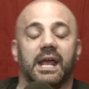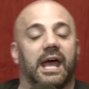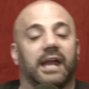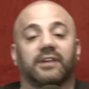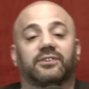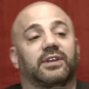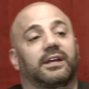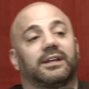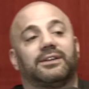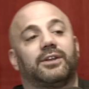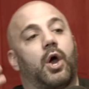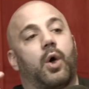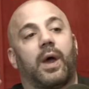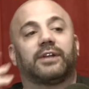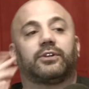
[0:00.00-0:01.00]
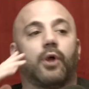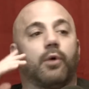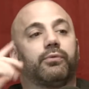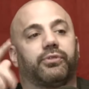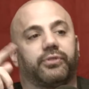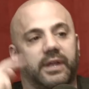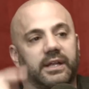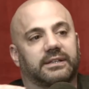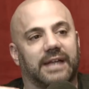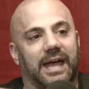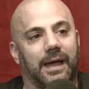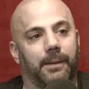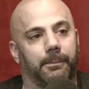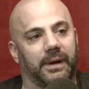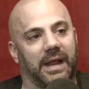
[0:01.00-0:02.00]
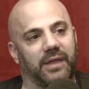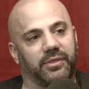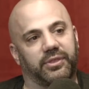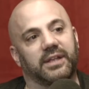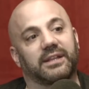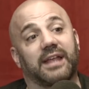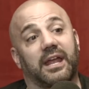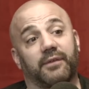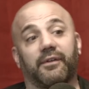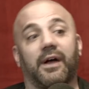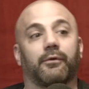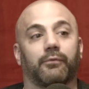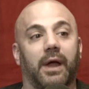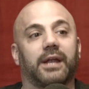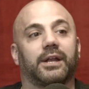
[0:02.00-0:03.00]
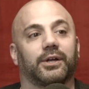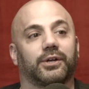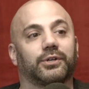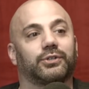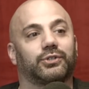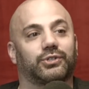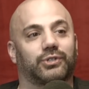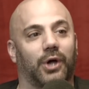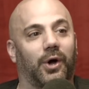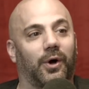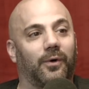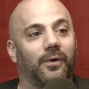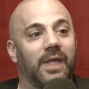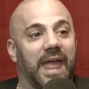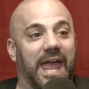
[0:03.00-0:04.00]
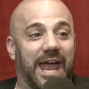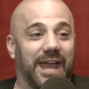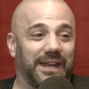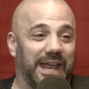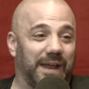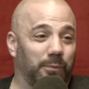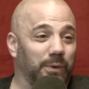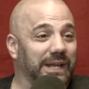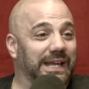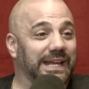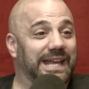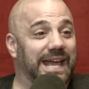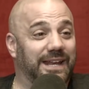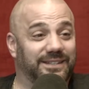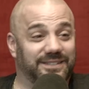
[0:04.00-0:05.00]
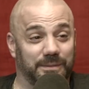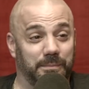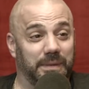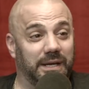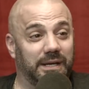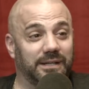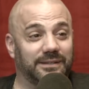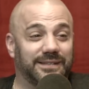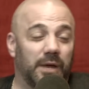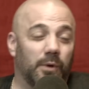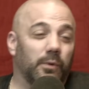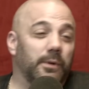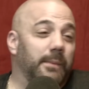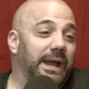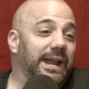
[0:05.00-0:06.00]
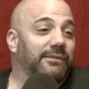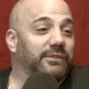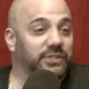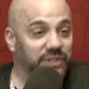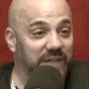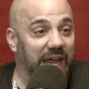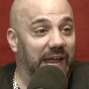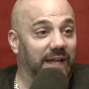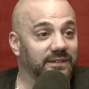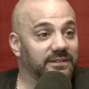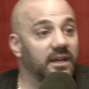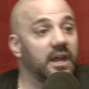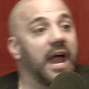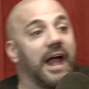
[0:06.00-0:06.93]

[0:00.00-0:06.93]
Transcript: And it's like, no, I don't think that. But I think that if I write a good show and we can get some meetings, we might have a chance.